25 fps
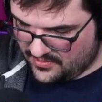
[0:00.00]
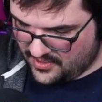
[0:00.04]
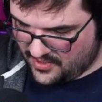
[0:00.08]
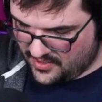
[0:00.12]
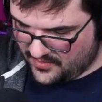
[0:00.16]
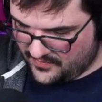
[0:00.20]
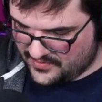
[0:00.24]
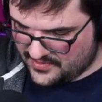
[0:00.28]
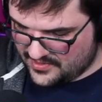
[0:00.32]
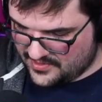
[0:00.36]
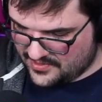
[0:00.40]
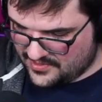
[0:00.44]

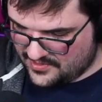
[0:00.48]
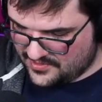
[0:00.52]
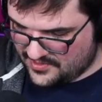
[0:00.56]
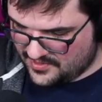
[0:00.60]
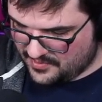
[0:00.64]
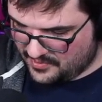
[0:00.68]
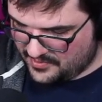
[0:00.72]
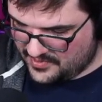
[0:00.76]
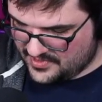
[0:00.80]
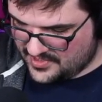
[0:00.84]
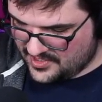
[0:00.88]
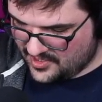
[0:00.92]
obviously, as you can
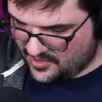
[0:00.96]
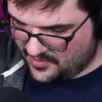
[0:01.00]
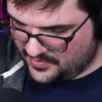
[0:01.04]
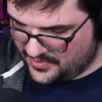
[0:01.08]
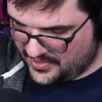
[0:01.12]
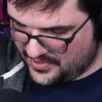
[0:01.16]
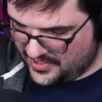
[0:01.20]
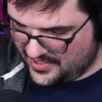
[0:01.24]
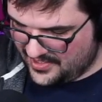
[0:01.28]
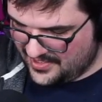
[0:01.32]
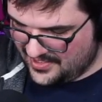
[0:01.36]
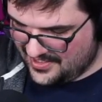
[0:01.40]
probably tell,
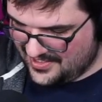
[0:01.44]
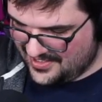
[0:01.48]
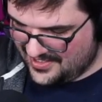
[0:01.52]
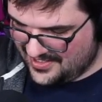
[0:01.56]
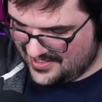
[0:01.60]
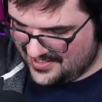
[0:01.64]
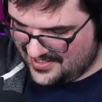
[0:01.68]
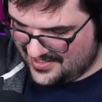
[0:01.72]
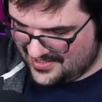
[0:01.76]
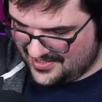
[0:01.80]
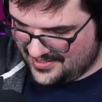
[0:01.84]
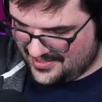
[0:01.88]
but
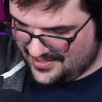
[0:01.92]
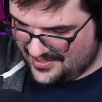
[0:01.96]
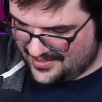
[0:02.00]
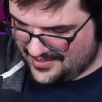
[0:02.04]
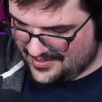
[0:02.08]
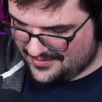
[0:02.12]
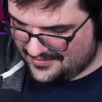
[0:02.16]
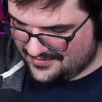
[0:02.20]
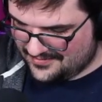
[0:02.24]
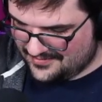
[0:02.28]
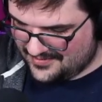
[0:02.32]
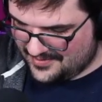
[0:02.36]
I don't
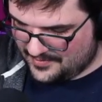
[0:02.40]
know.